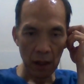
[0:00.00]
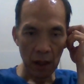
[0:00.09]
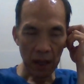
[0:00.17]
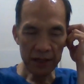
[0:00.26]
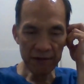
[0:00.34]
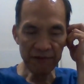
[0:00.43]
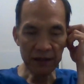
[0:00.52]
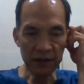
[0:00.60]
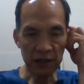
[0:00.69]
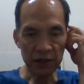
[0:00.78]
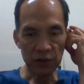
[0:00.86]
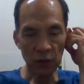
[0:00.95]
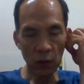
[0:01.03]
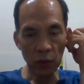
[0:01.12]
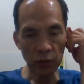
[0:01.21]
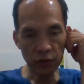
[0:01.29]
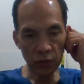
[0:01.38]
And the advantage
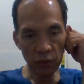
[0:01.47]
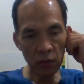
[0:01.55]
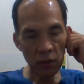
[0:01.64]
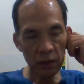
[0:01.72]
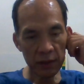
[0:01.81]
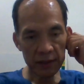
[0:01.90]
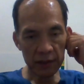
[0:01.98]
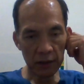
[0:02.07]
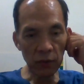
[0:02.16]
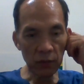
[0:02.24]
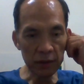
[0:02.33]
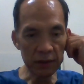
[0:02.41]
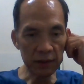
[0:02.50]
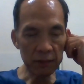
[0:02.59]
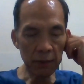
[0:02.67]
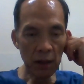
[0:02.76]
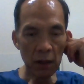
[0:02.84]
also in the long
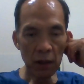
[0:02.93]
term